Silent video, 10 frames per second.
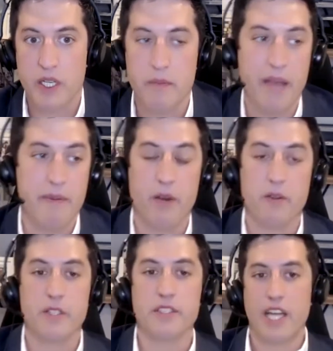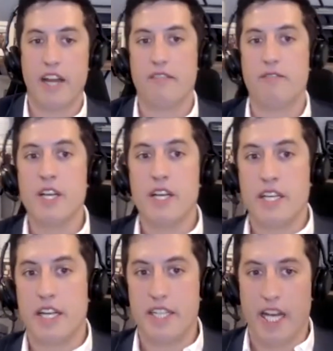You're, instead of
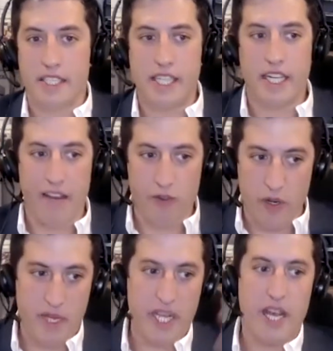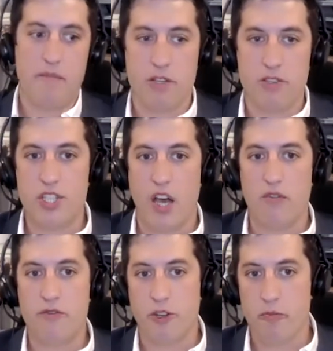conducting every PM
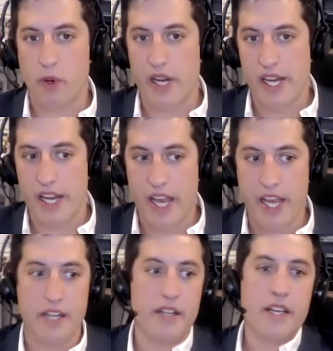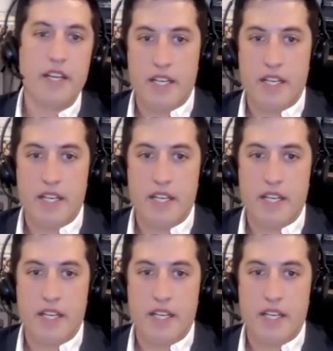yourself, you're bringing in